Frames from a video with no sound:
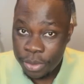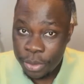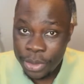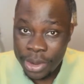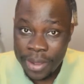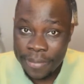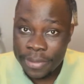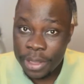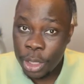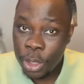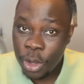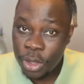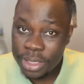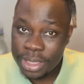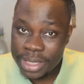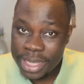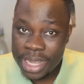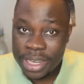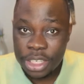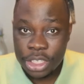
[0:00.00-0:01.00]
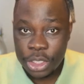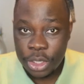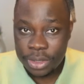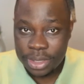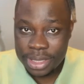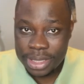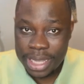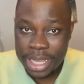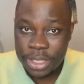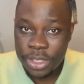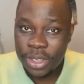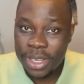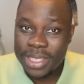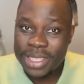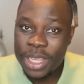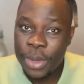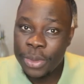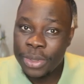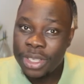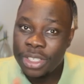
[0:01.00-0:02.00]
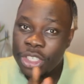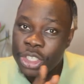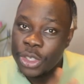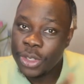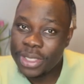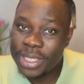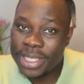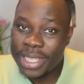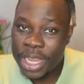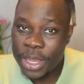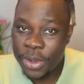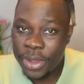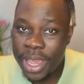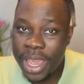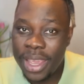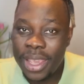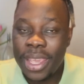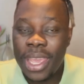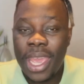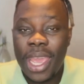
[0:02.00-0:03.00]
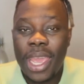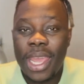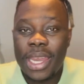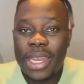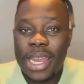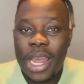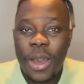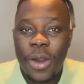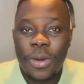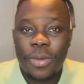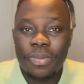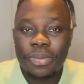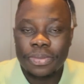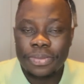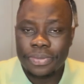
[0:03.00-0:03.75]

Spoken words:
We have the long stay and the short stay. So let's start with the short stay. Okay. Now,